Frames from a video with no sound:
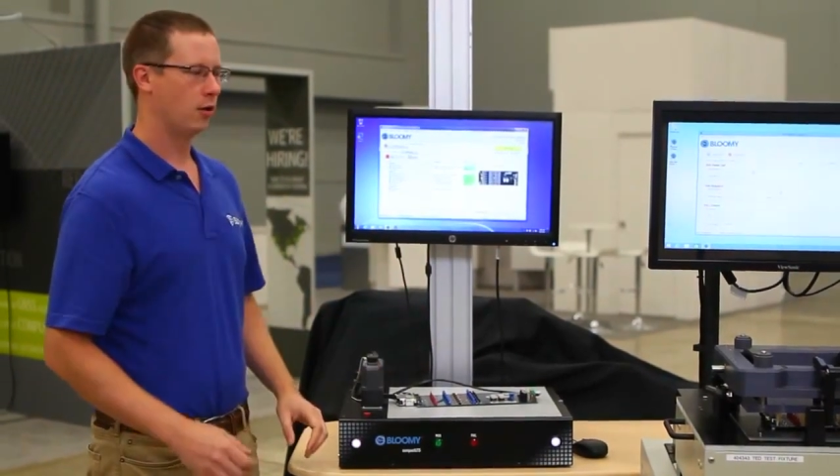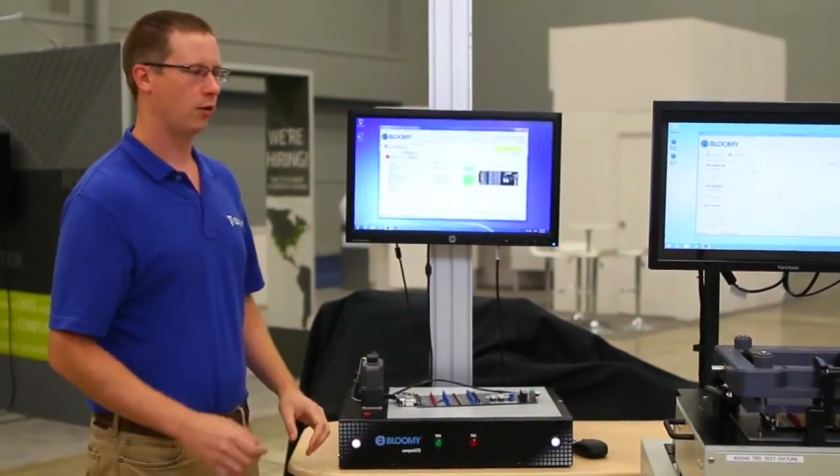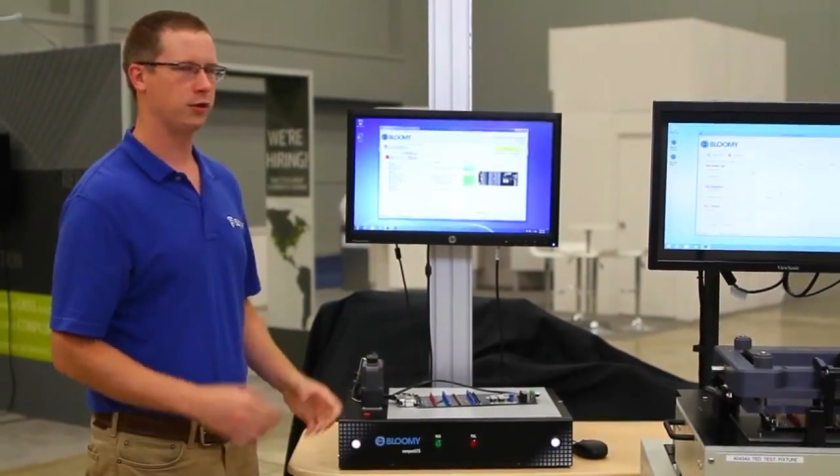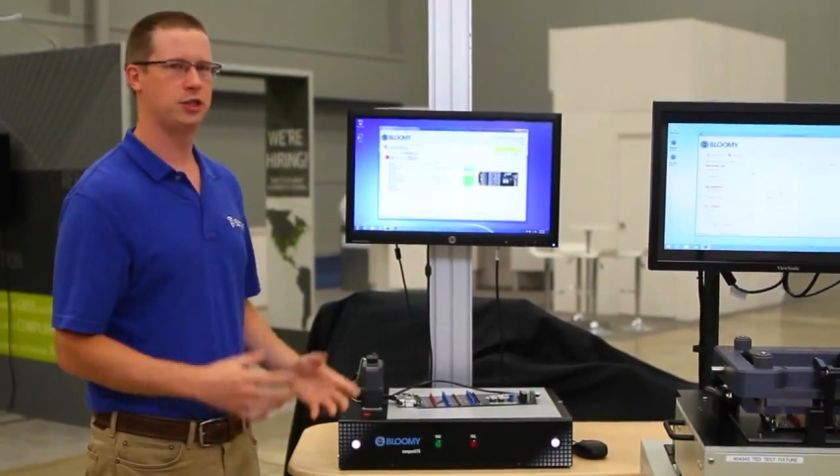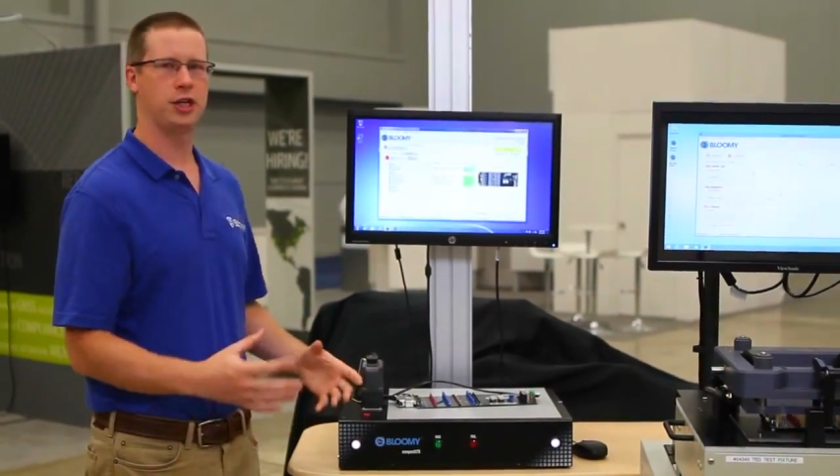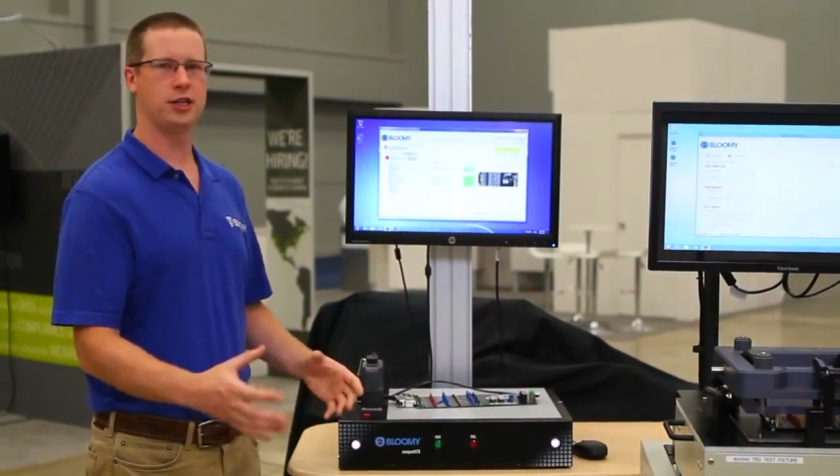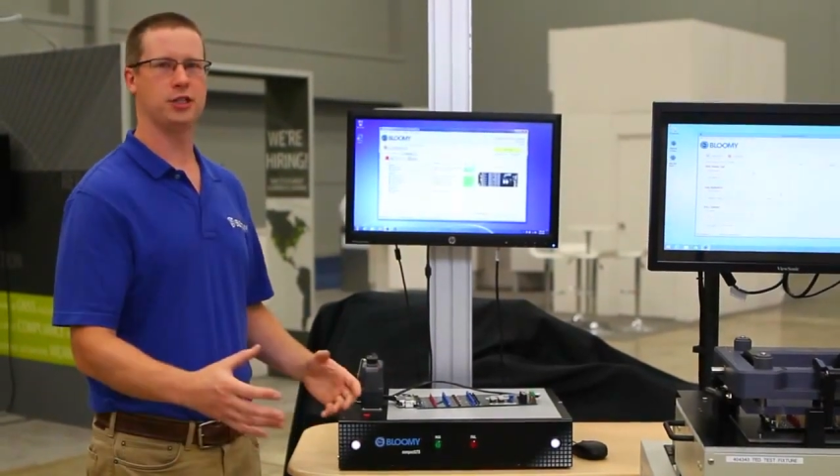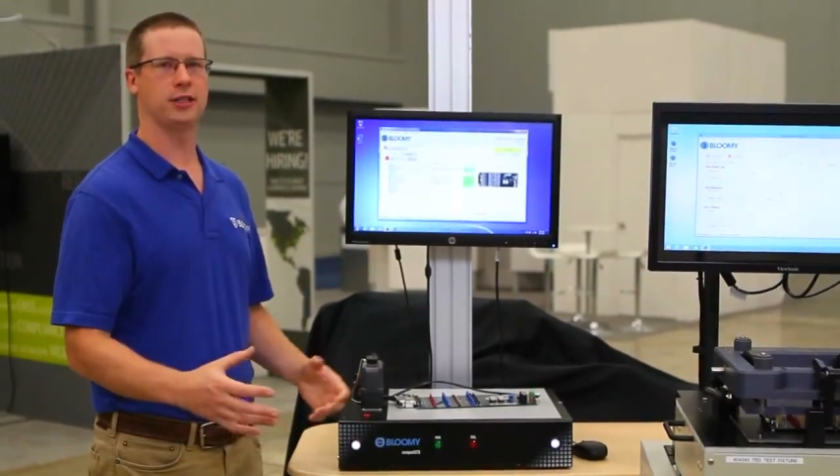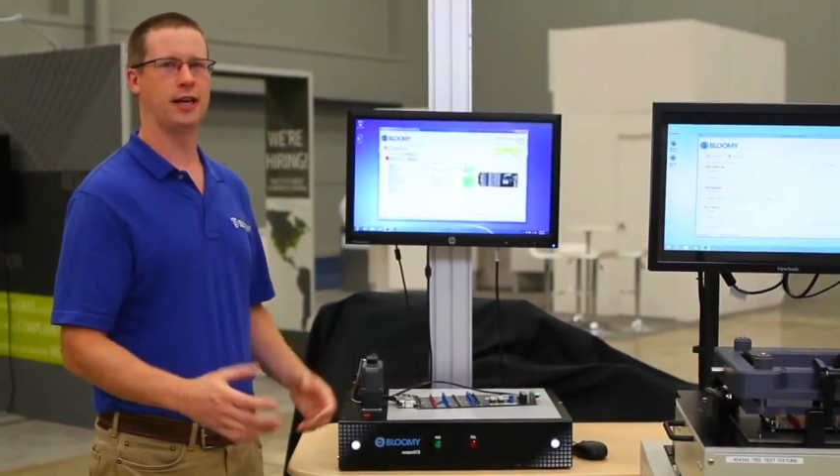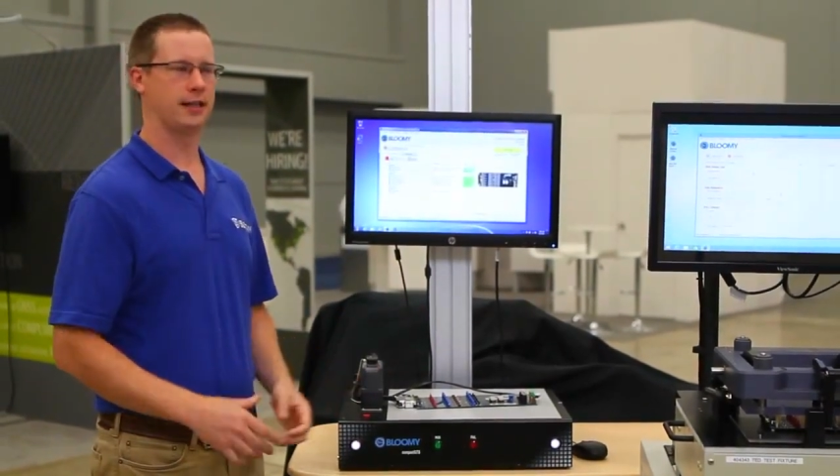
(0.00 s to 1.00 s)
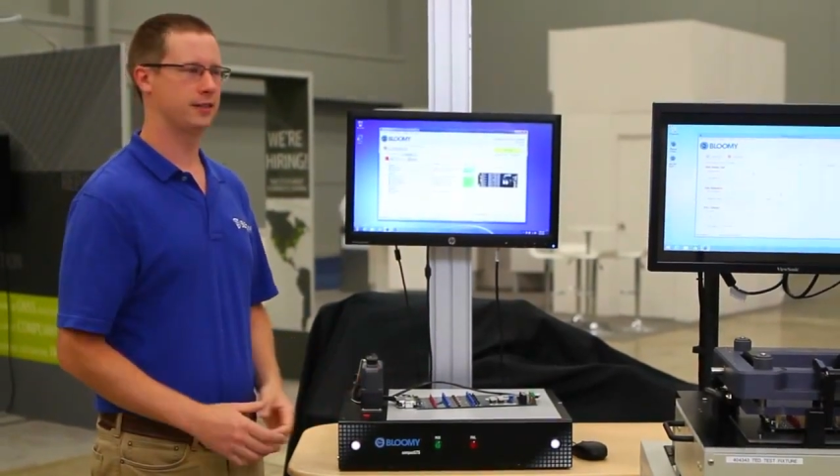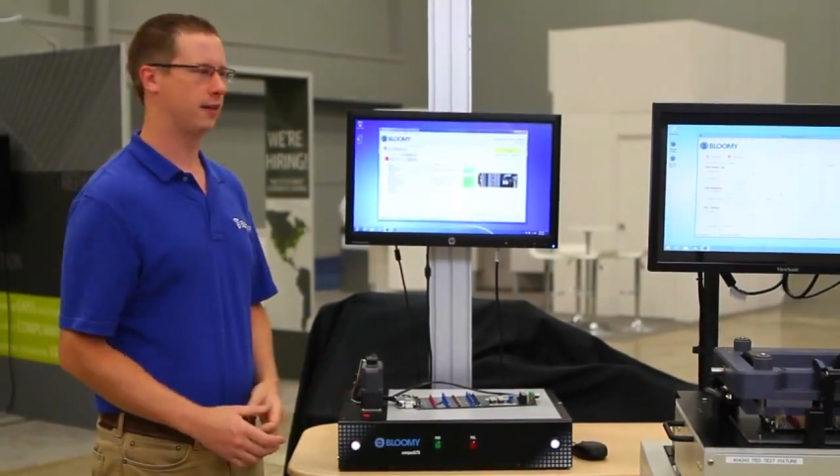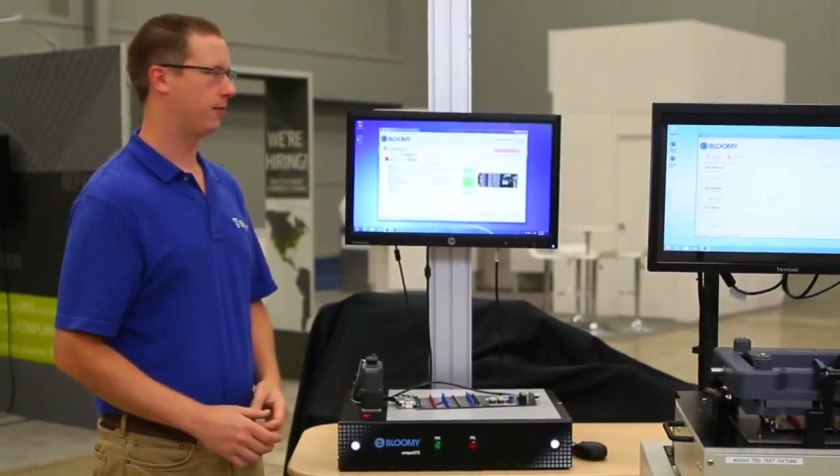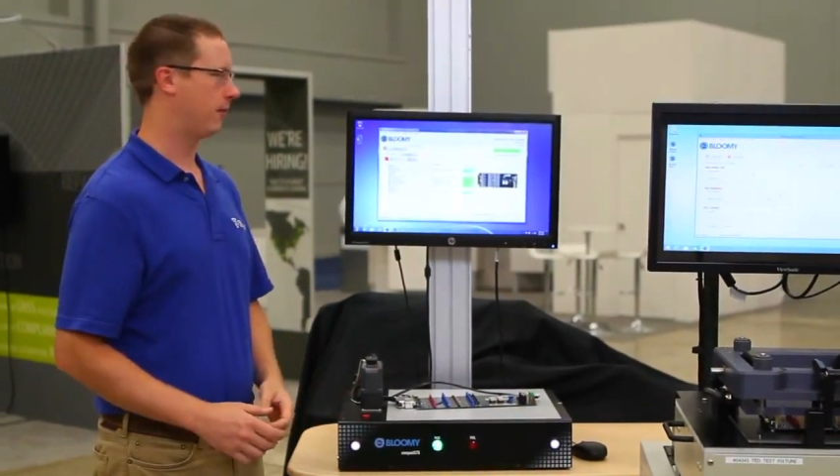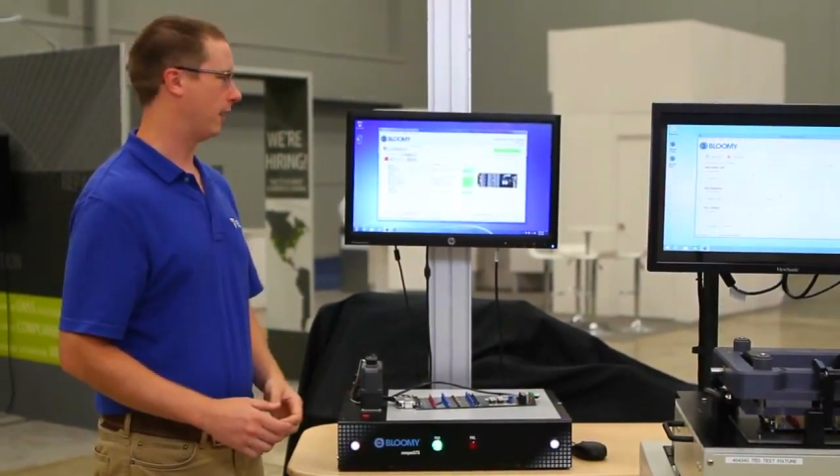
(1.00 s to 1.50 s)
only changing that
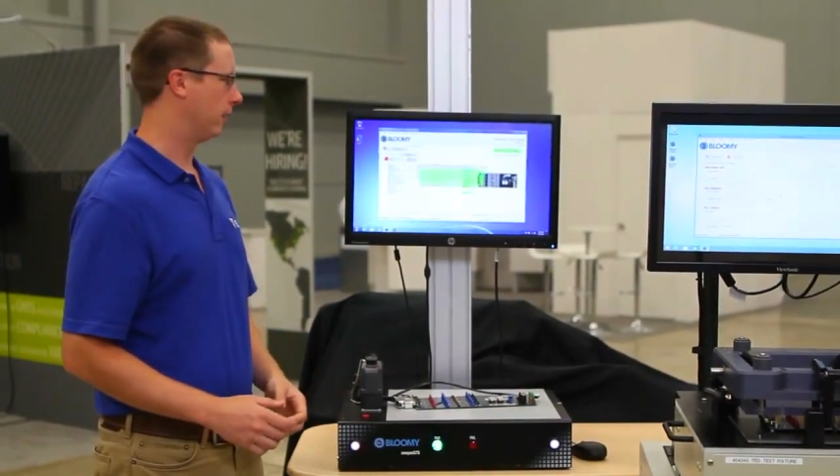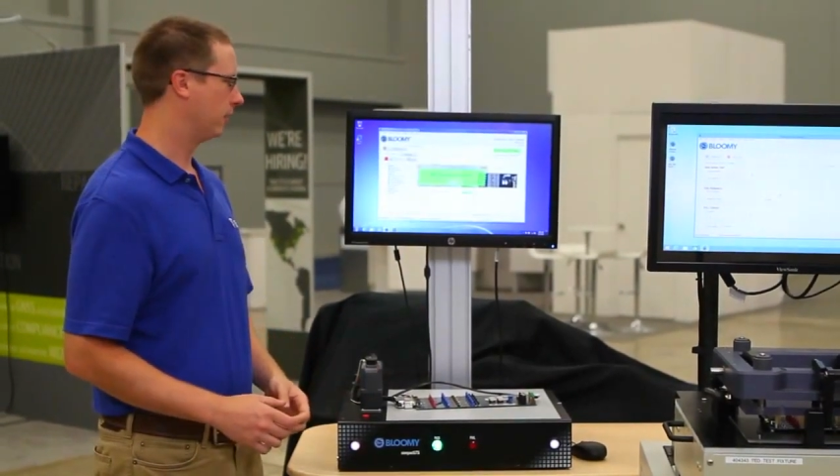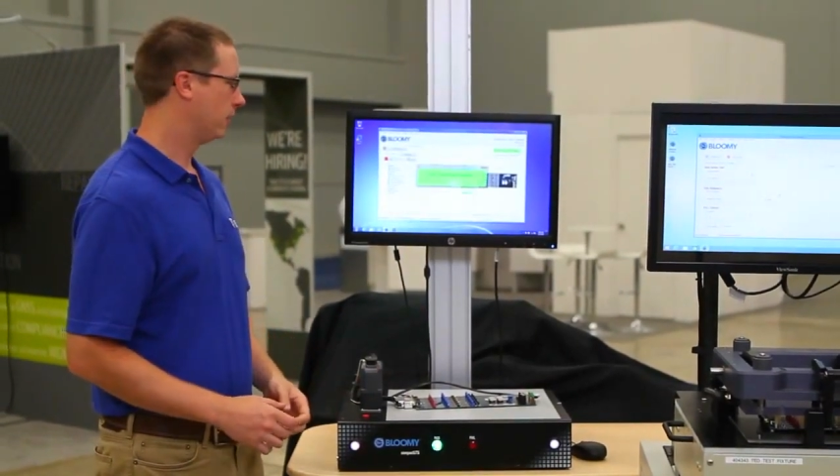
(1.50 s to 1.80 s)
Excel file.